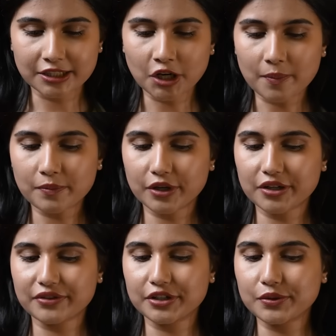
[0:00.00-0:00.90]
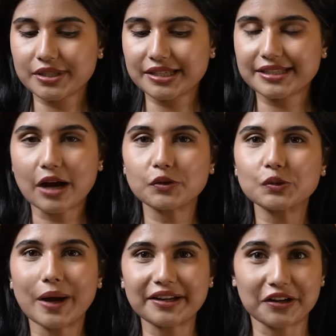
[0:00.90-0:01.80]
number reduces down to
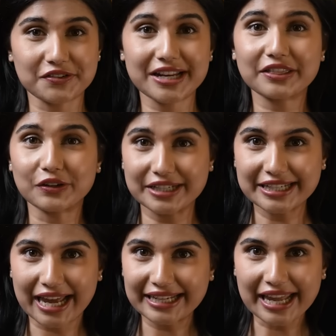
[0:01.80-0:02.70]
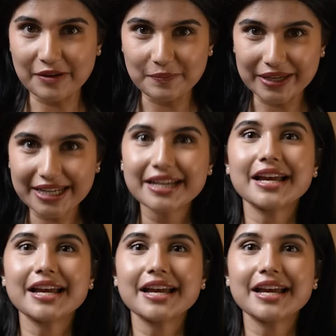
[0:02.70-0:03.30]
139 MB.